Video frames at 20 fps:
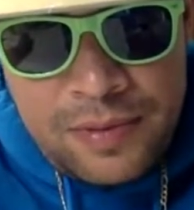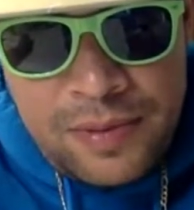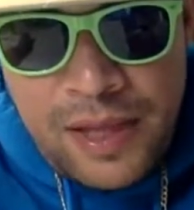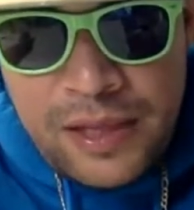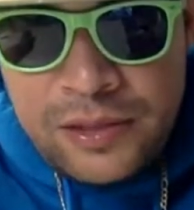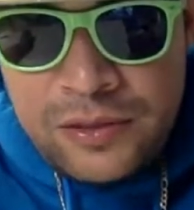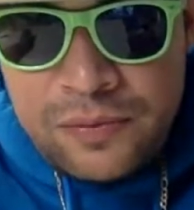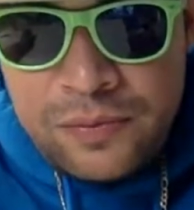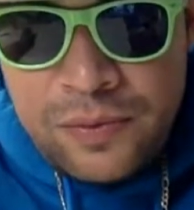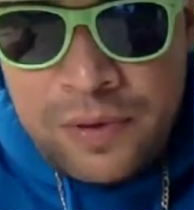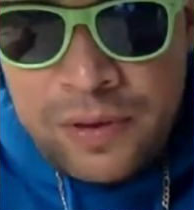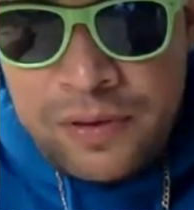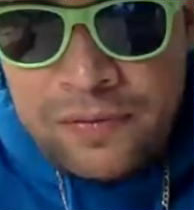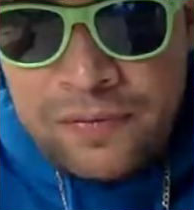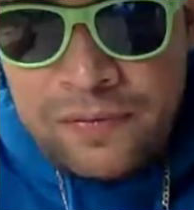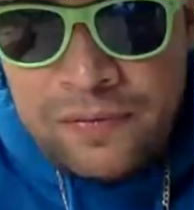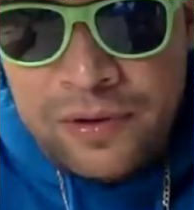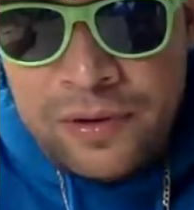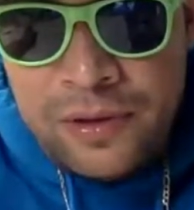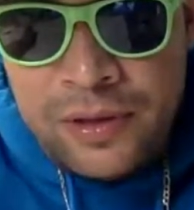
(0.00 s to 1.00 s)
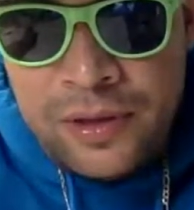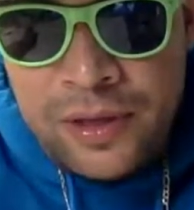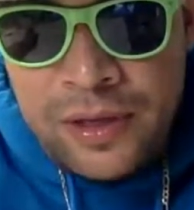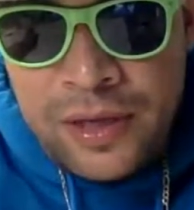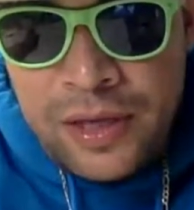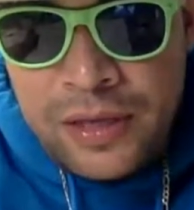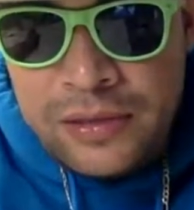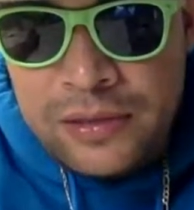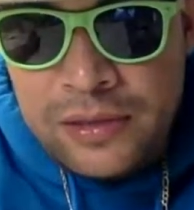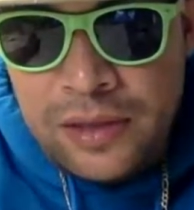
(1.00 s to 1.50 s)
But that's when the
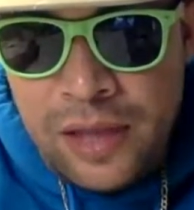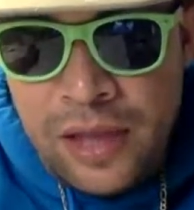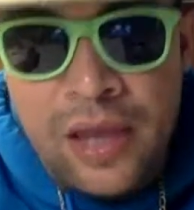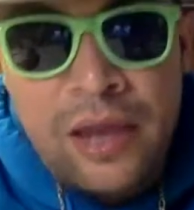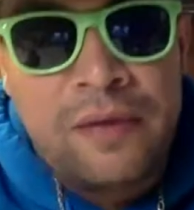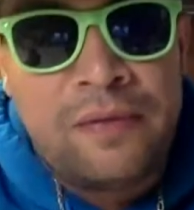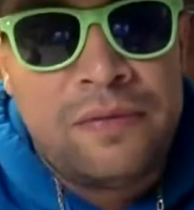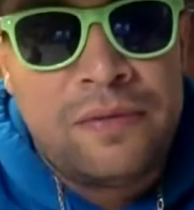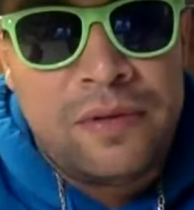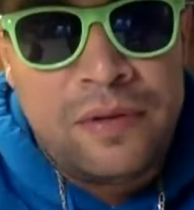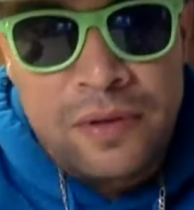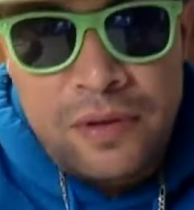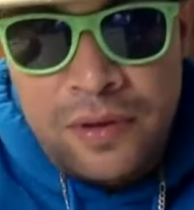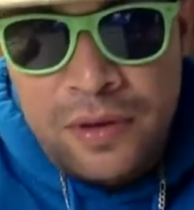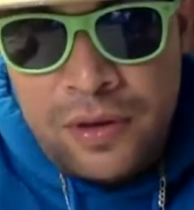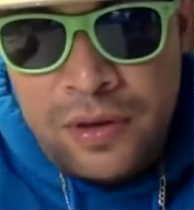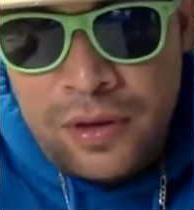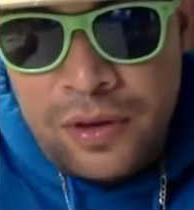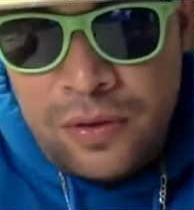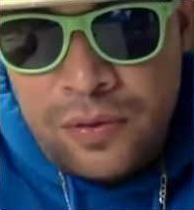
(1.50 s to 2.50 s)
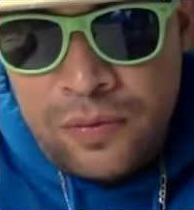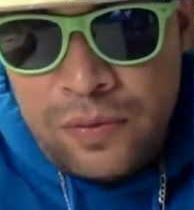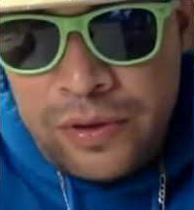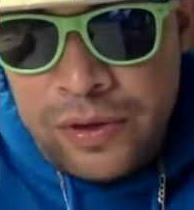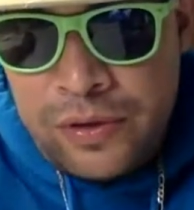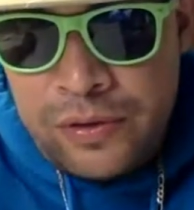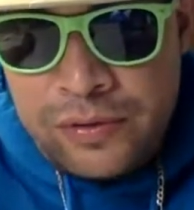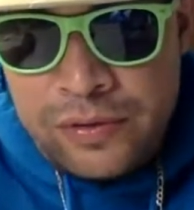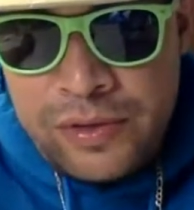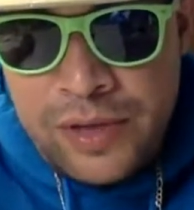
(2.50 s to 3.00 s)
feeling has left,
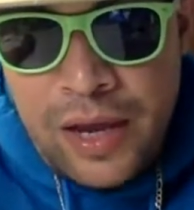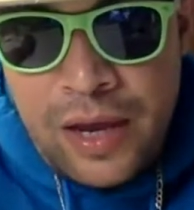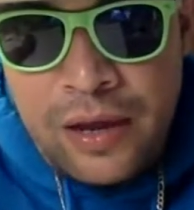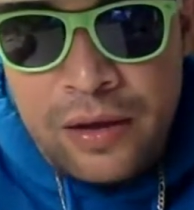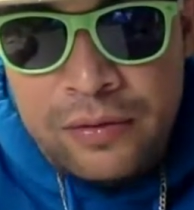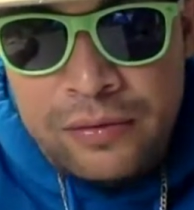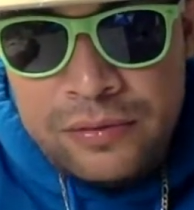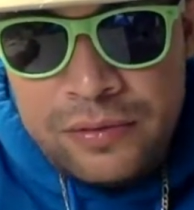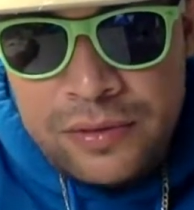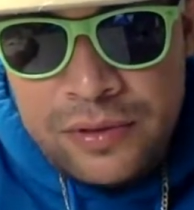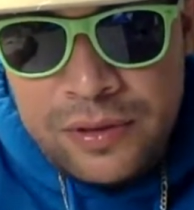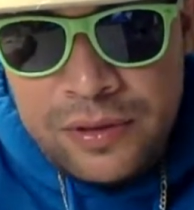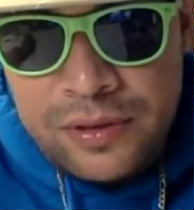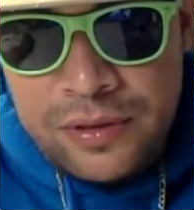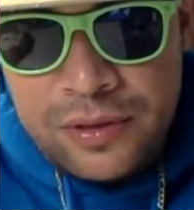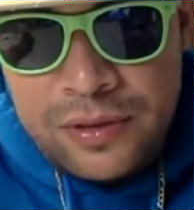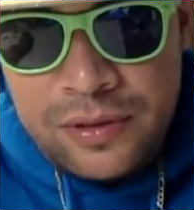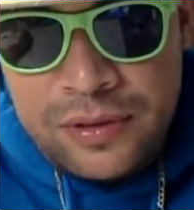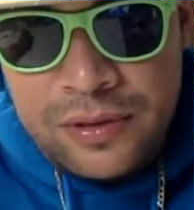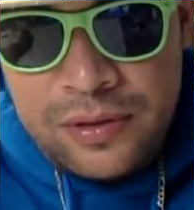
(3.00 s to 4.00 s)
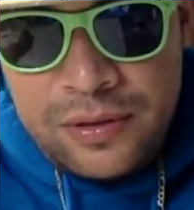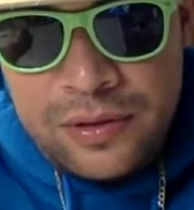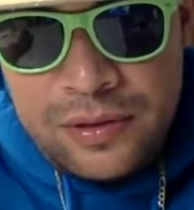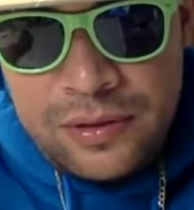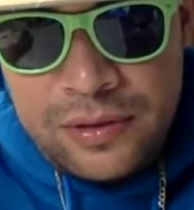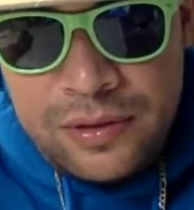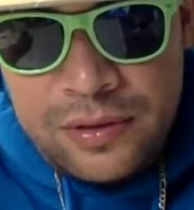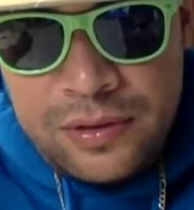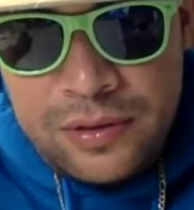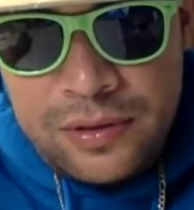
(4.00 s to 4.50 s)
when your doubt
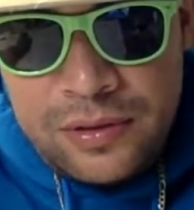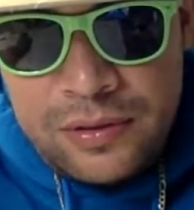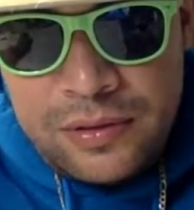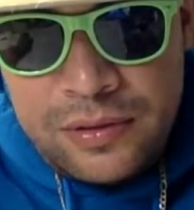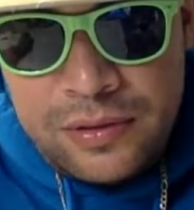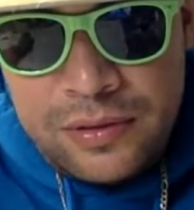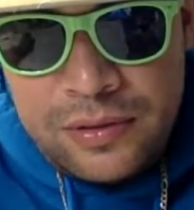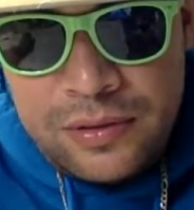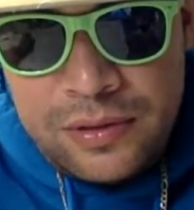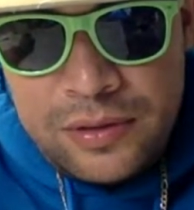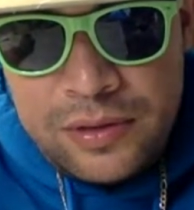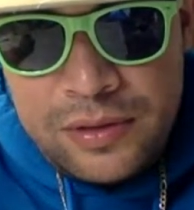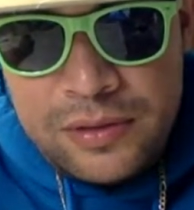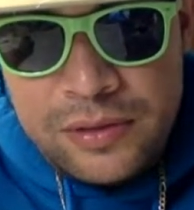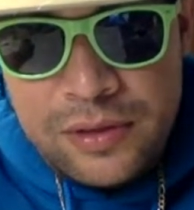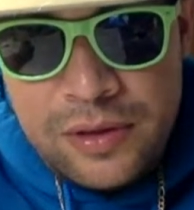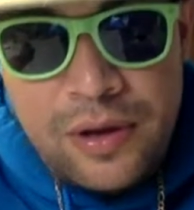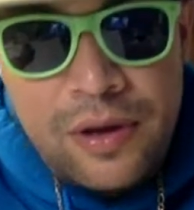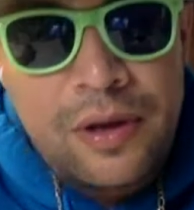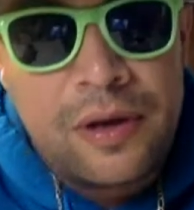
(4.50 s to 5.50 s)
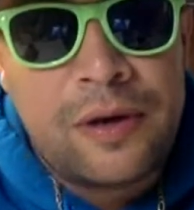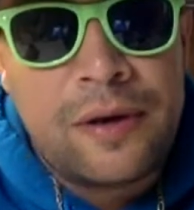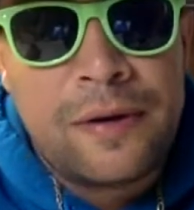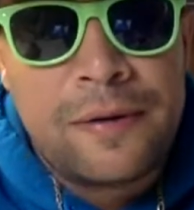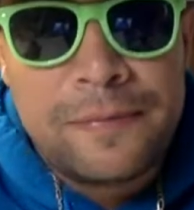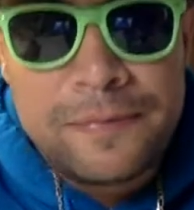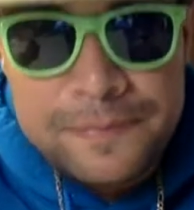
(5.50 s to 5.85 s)
is gone.